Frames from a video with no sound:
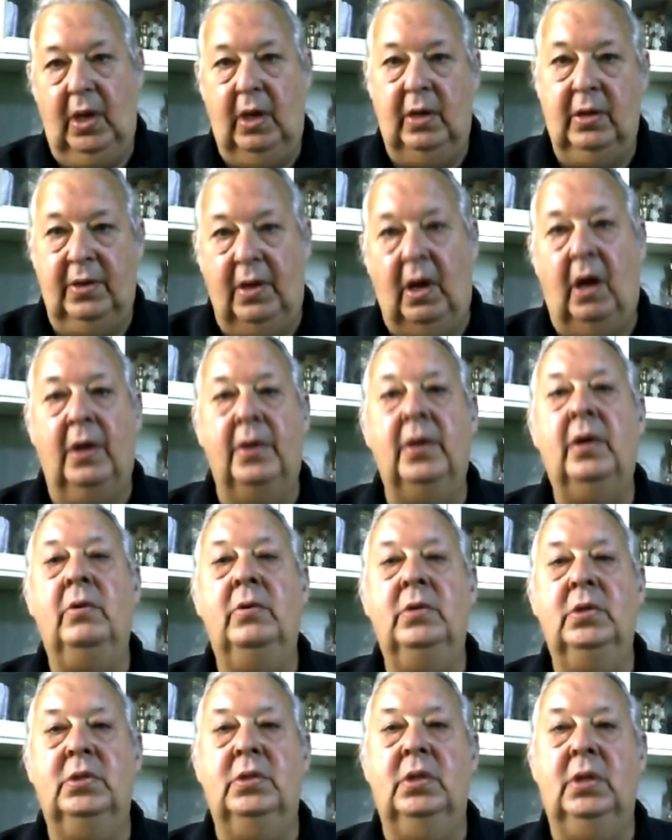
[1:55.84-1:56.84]
are
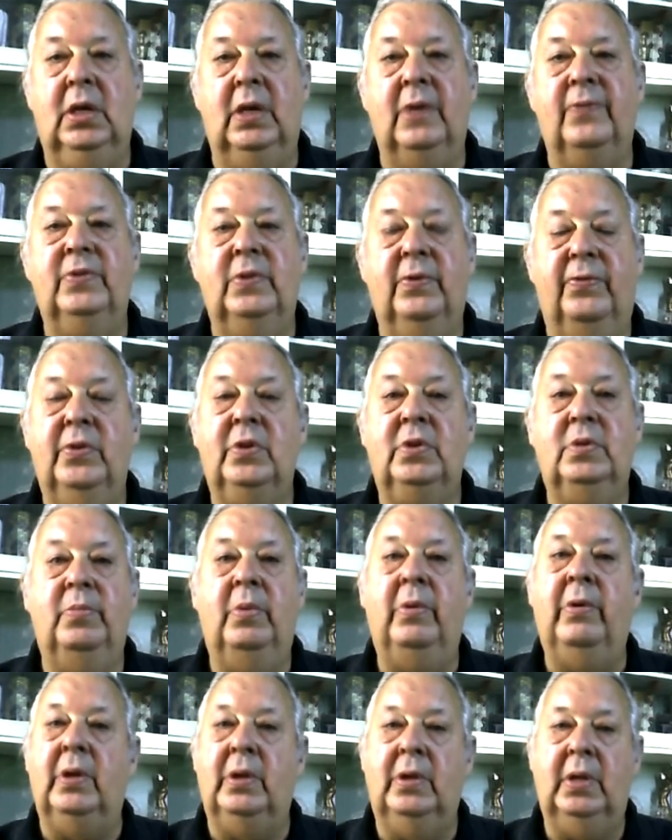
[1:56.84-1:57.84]
known as the gifts of the
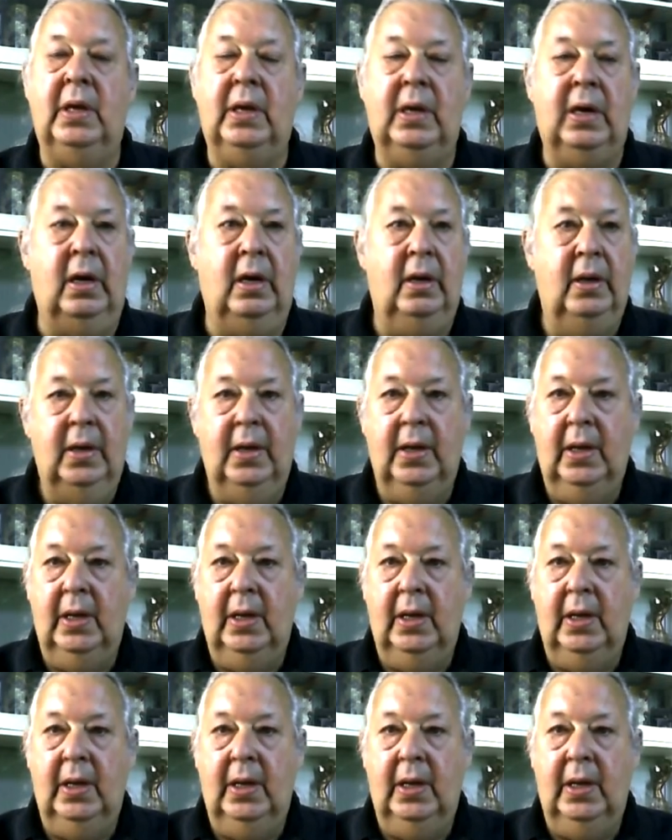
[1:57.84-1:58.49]
spirit. They are